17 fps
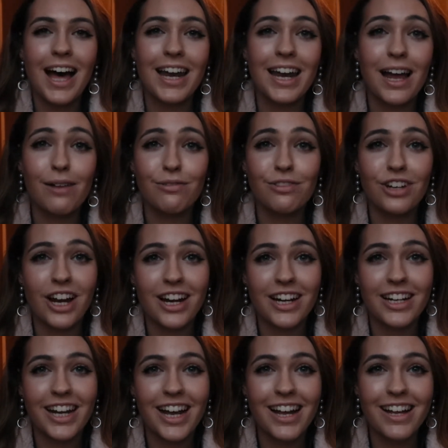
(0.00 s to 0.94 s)
and have
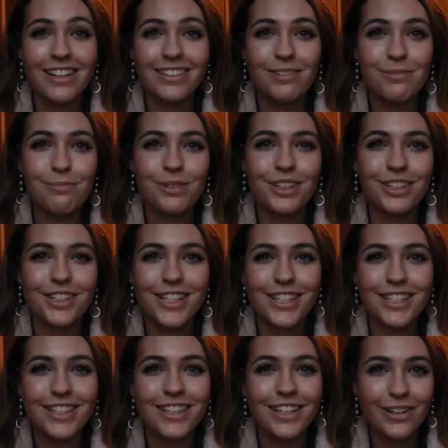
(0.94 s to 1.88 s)
Narnia
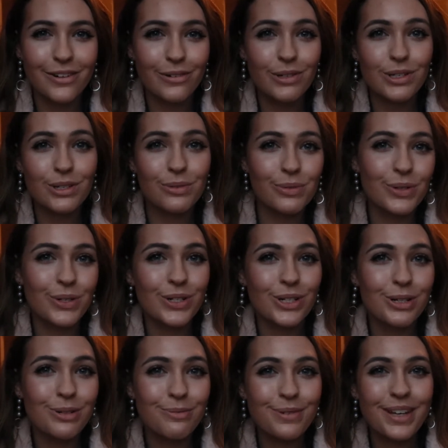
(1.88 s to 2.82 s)
because they go into the
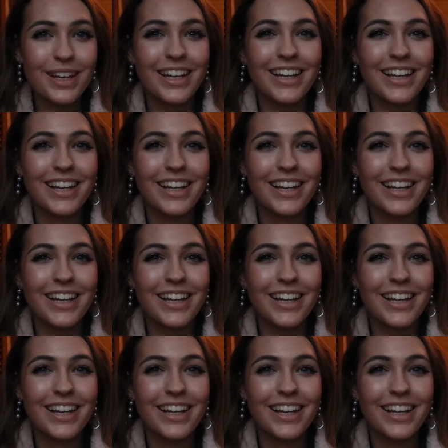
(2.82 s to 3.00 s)
wardrobe.